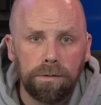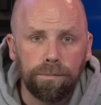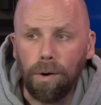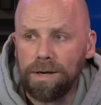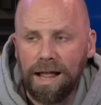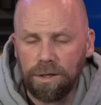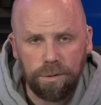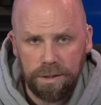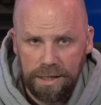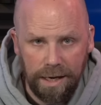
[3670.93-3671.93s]
Bo Dallas
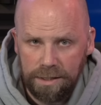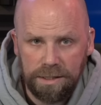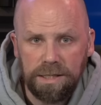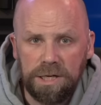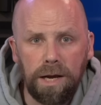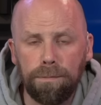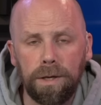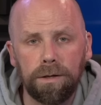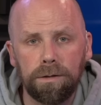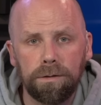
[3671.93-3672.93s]
was the NXT
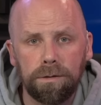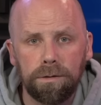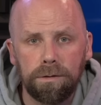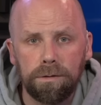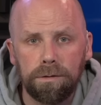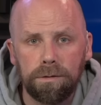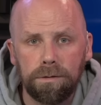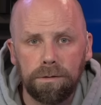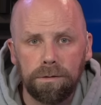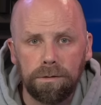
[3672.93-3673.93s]
champion.
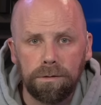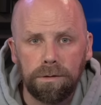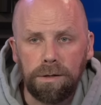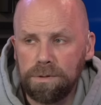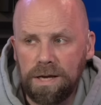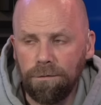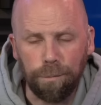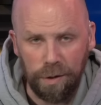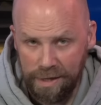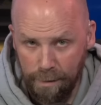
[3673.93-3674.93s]
He was never
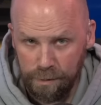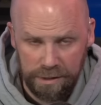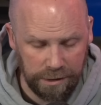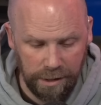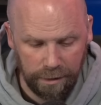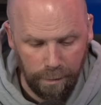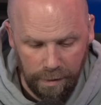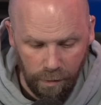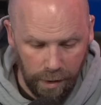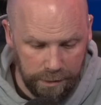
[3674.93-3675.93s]
put in that position on the
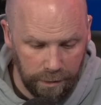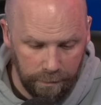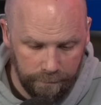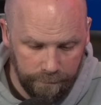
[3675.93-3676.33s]
main roster.